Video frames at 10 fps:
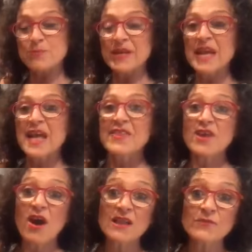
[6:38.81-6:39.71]
But the
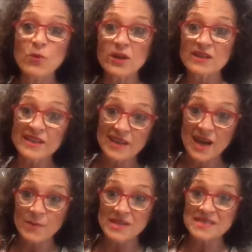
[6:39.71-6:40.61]
olive oil in
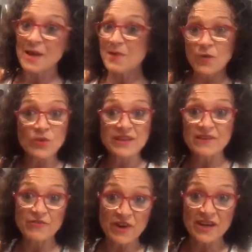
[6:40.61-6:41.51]
hummus, I'm not really
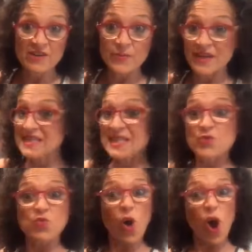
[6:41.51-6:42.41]
afraid of because it's
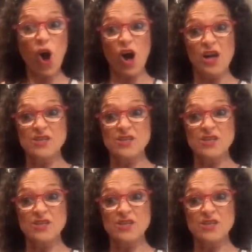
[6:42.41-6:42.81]
raw.